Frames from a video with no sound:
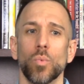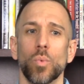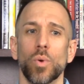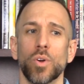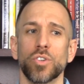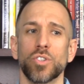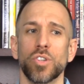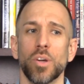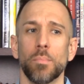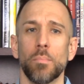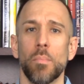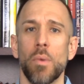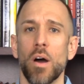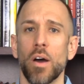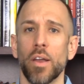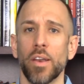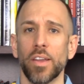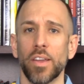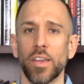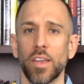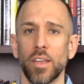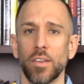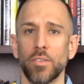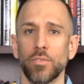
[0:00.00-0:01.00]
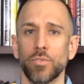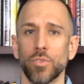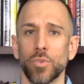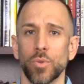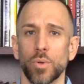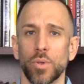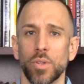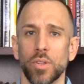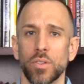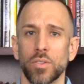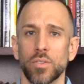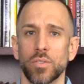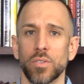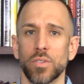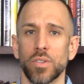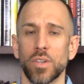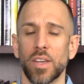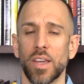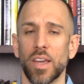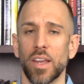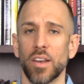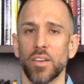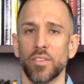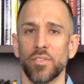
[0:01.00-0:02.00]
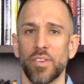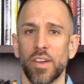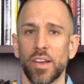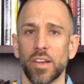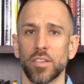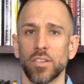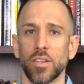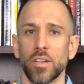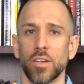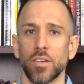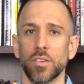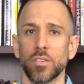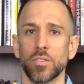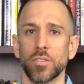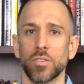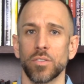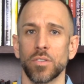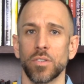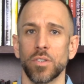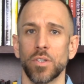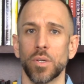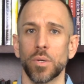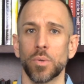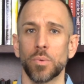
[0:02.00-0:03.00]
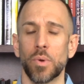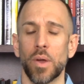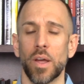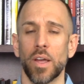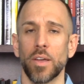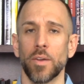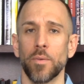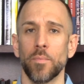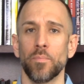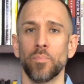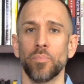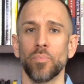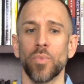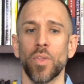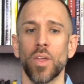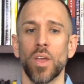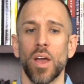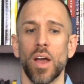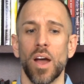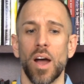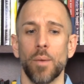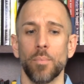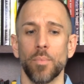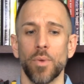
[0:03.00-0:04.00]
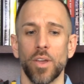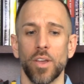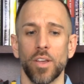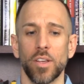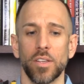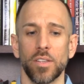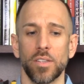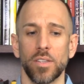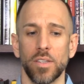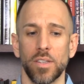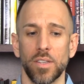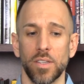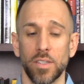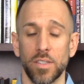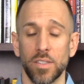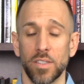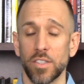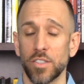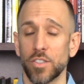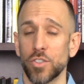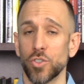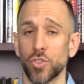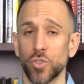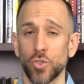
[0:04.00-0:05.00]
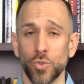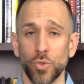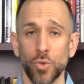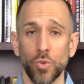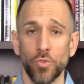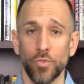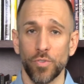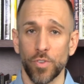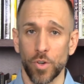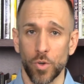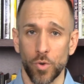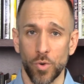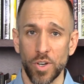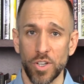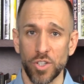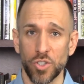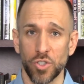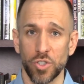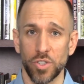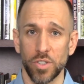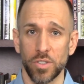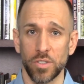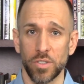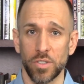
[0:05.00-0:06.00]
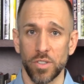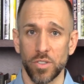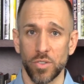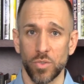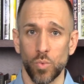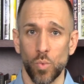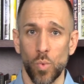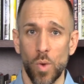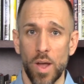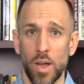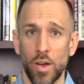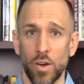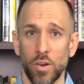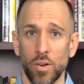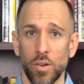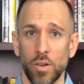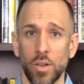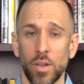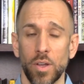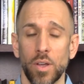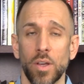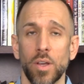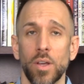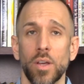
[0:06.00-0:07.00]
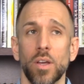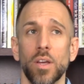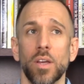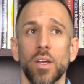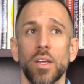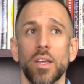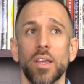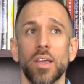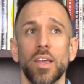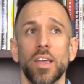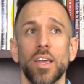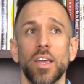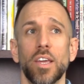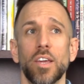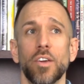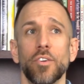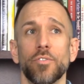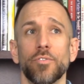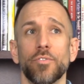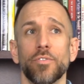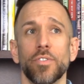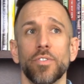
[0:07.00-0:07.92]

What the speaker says: demonic influence can affect us, right? This is true for Christians as well. The